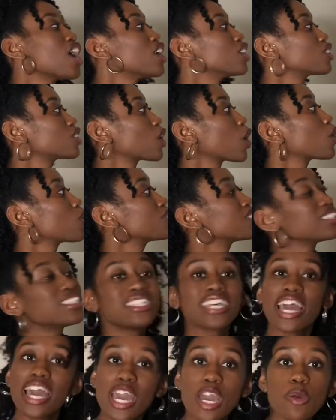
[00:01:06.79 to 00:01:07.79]
So
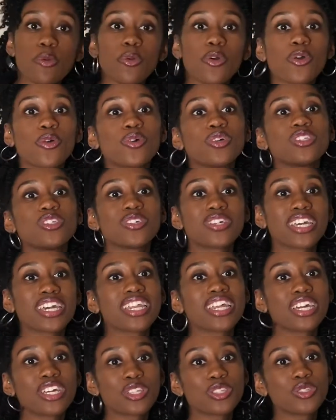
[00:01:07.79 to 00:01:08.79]
today we're going to
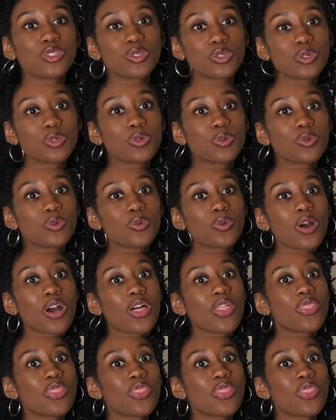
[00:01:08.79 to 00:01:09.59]
get into